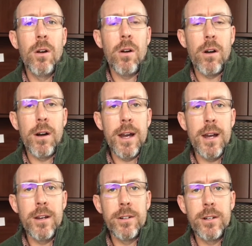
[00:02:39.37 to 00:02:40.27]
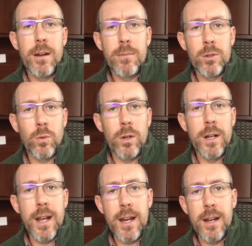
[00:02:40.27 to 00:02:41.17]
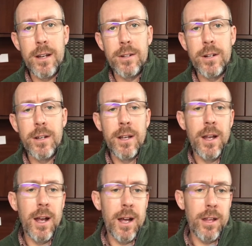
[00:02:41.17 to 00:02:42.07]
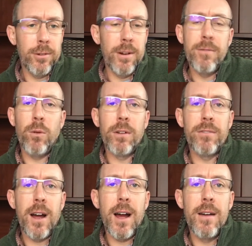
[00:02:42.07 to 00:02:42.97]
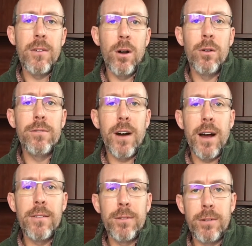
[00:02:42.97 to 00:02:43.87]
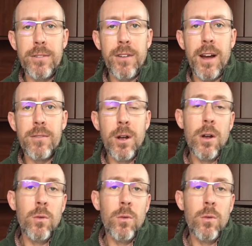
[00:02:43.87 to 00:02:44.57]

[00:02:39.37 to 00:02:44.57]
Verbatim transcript: or our 800 numbers, 1-800-345-0535.